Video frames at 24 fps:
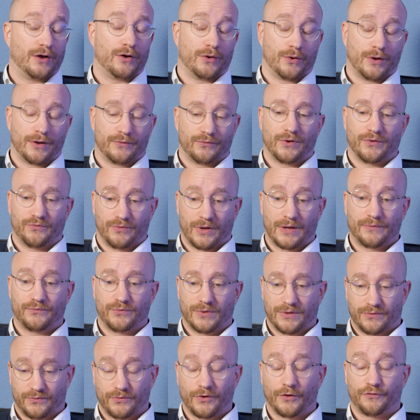
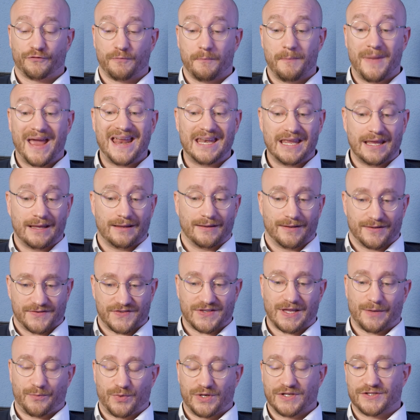uh of many
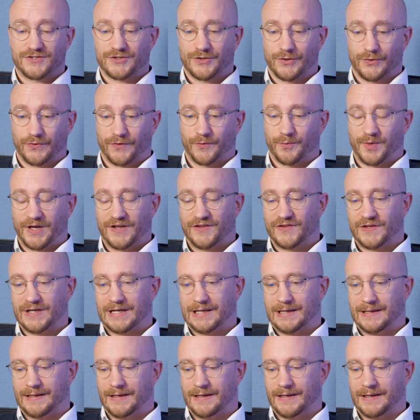stepping stones basically,